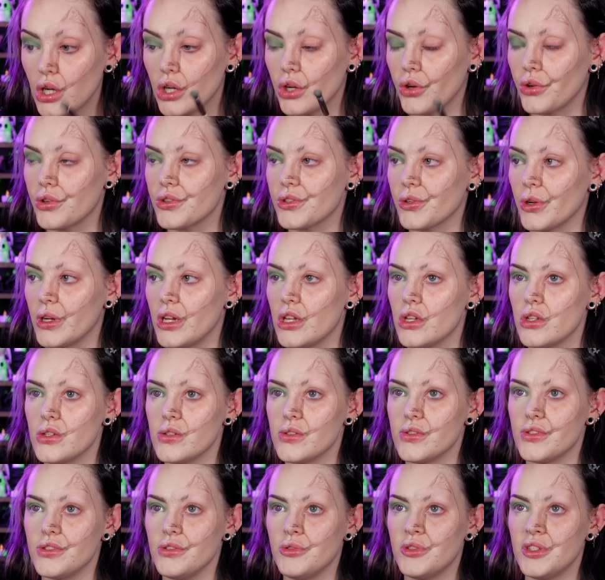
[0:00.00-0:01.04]
Oh no, sorry,
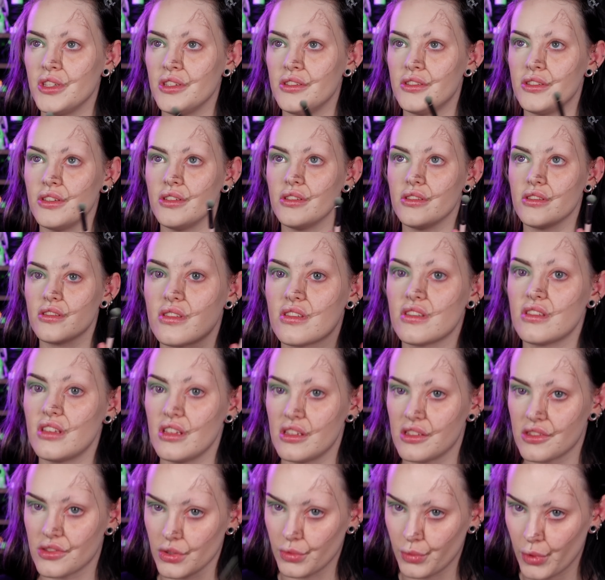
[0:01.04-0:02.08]
Zeus's
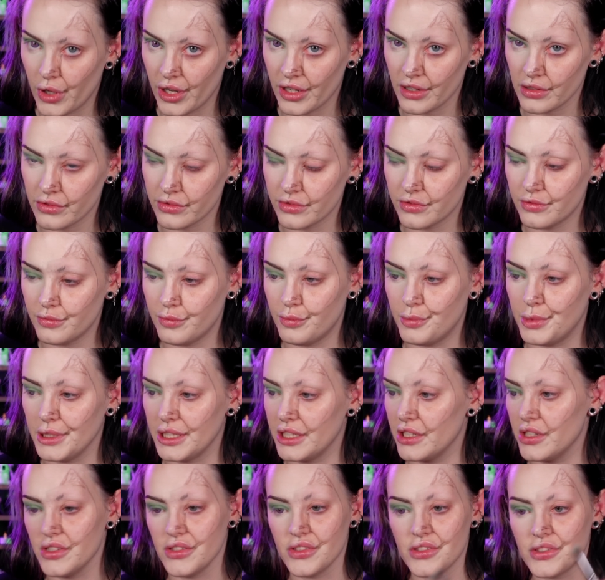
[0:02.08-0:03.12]
sister wife,
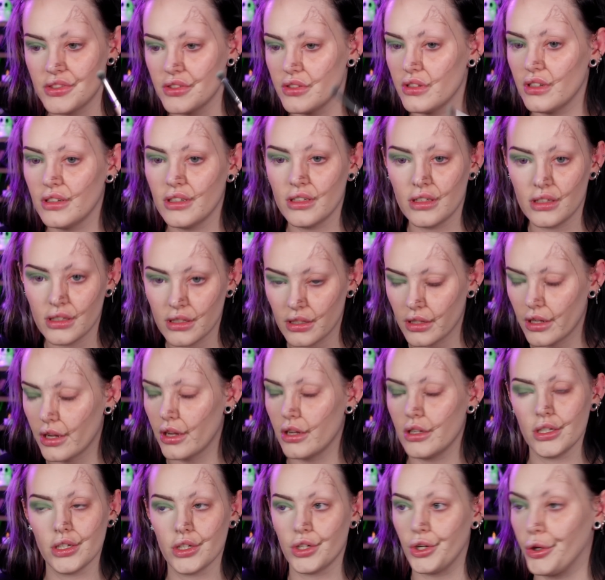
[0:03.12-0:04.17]
because
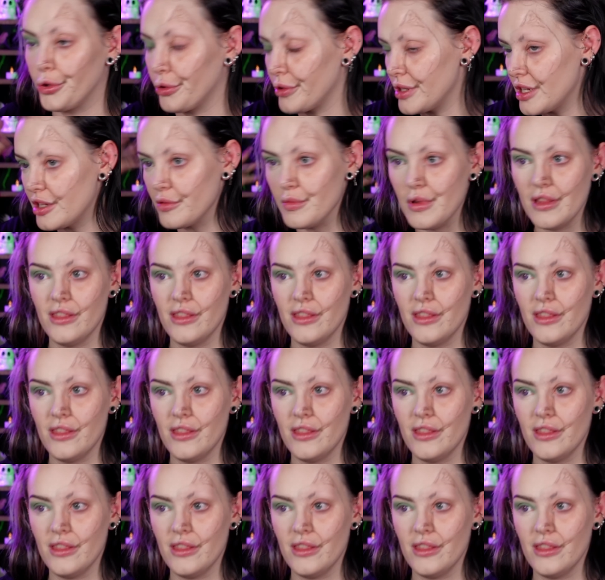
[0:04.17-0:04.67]
Greek